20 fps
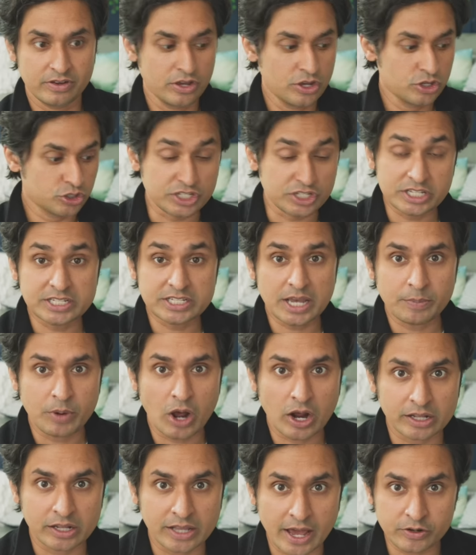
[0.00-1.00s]
So since I'm not
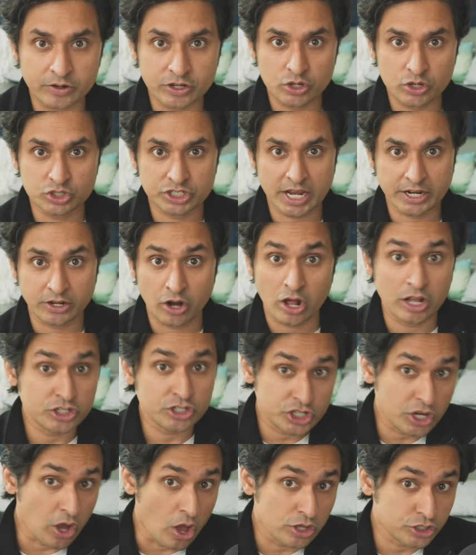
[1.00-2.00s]
allowed to use technology,
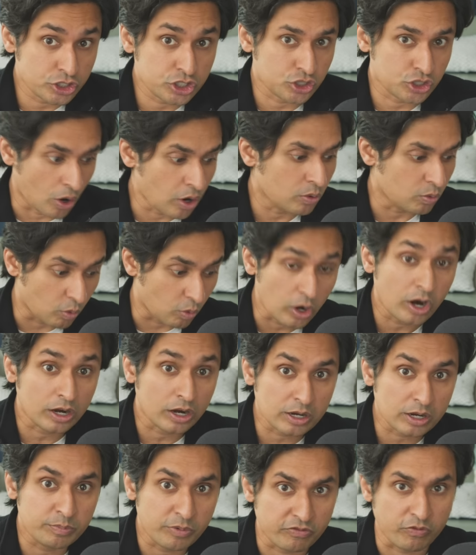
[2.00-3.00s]
I'll start
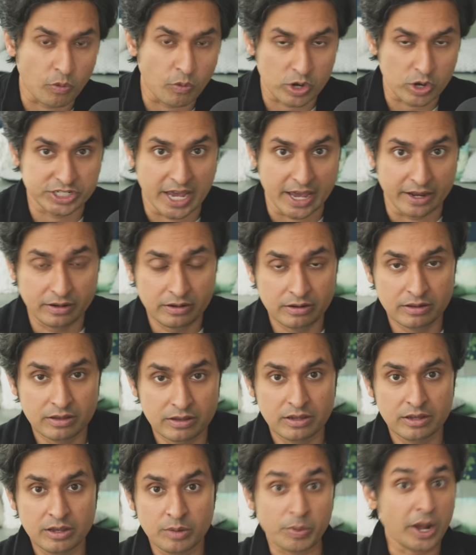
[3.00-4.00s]
work before 10,
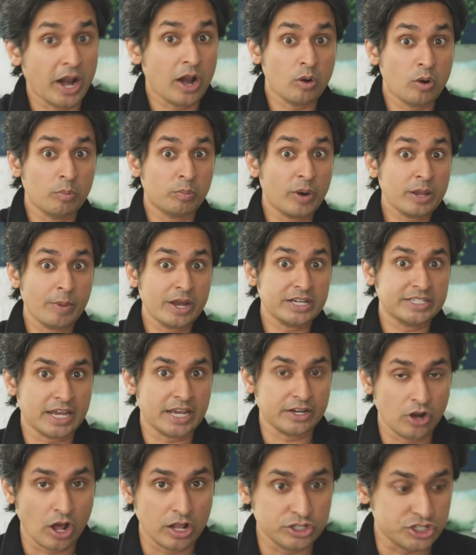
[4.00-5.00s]
but I don't break my
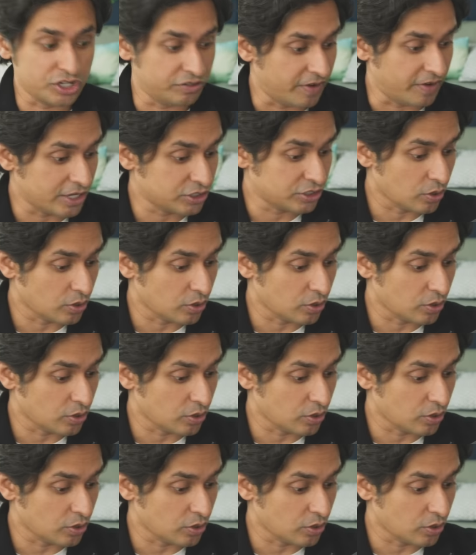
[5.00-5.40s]
technology fast.